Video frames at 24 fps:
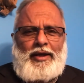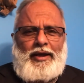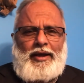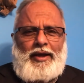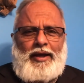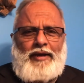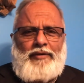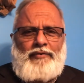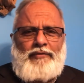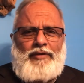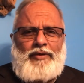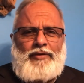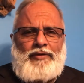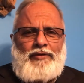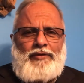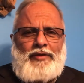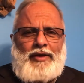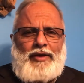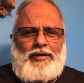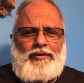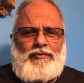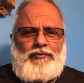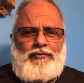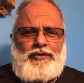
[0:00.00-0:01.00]
and, re,
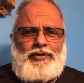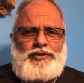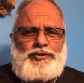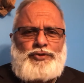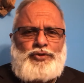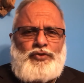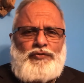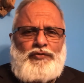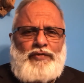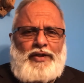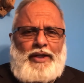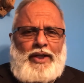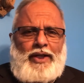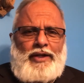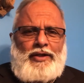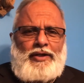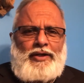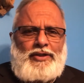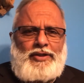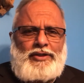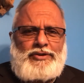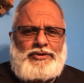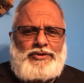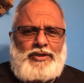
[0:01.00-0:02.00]
and rejuvenated
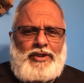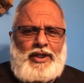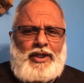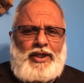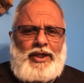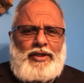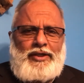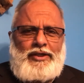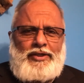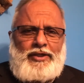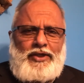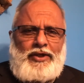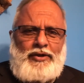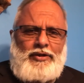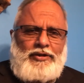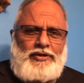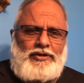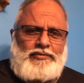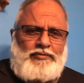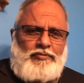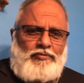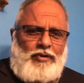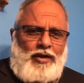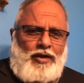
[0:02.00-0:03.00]
us and turned
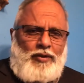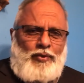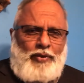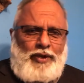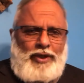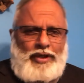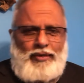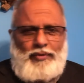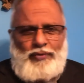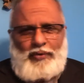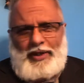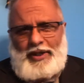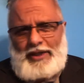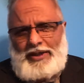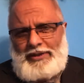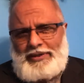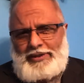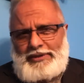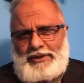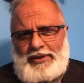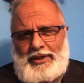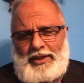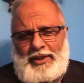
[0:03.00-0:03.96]
us from our wicked ways,